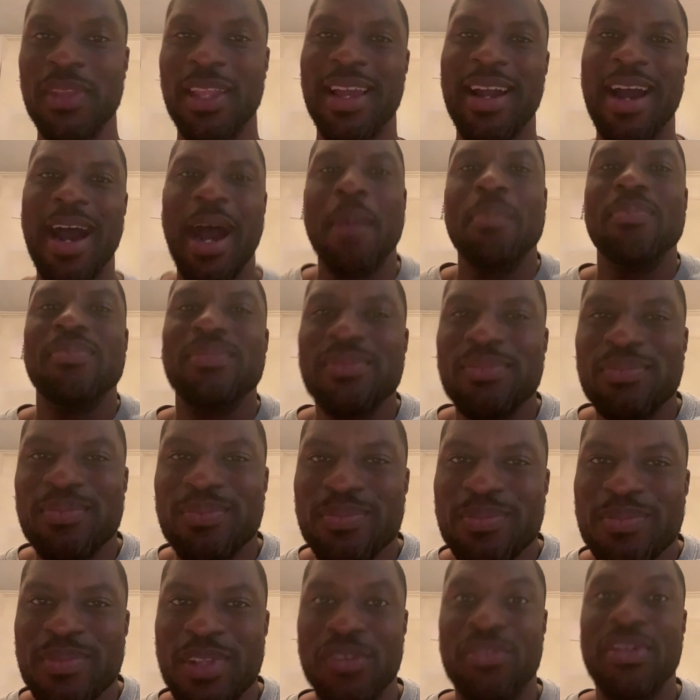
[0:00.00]
I'm
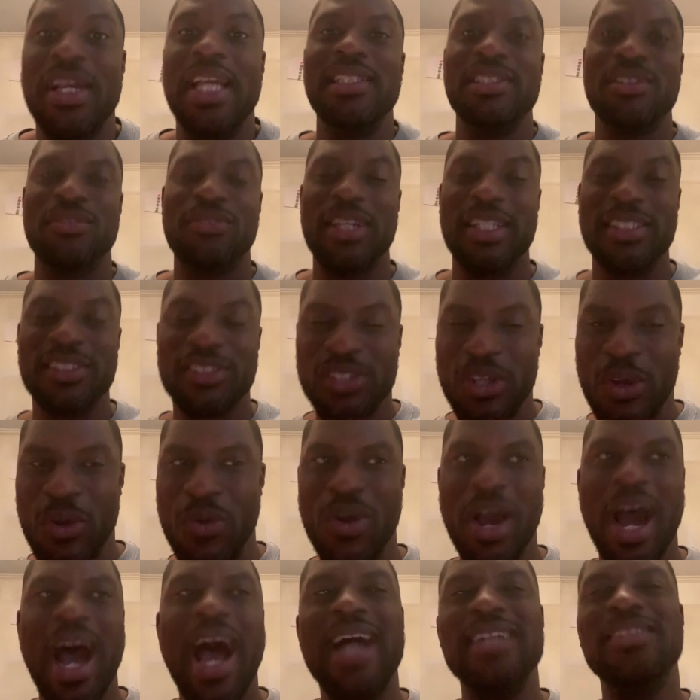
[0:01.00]
the face of it,
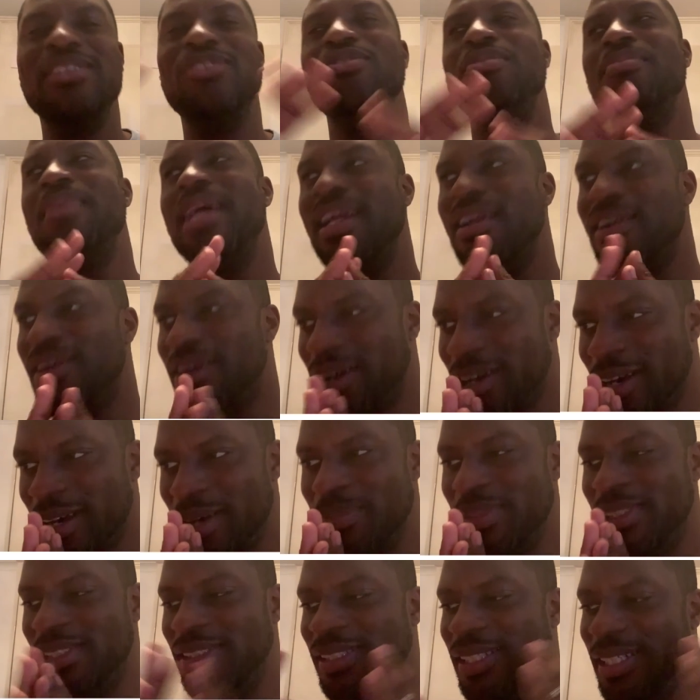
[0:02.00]
so I had to remain calm
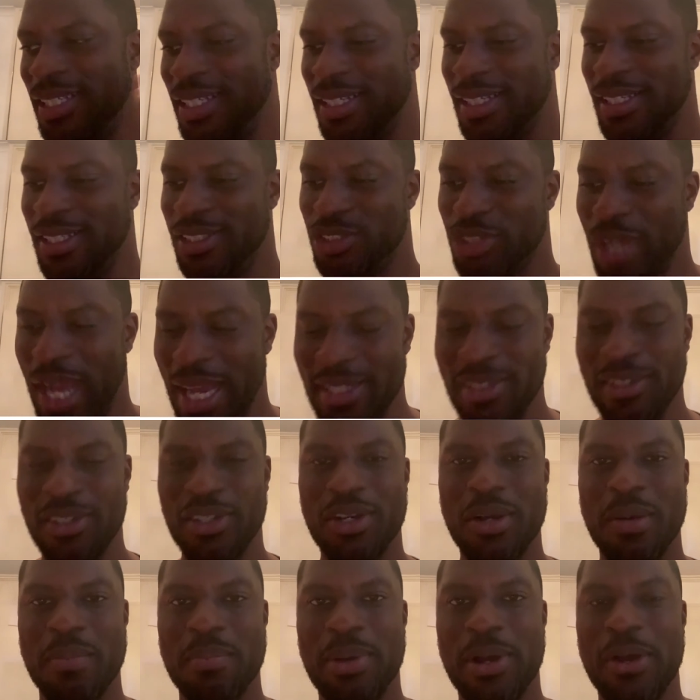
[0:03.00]
and try and look
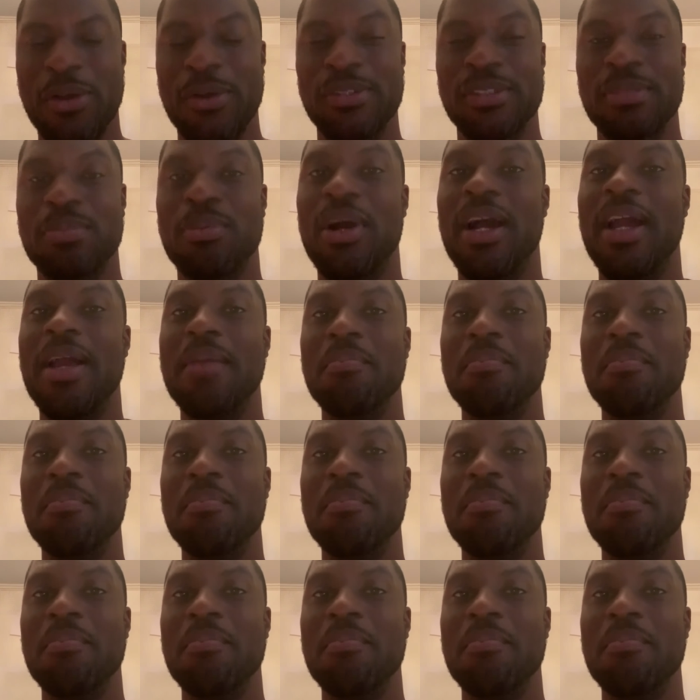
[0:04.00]
composed. But in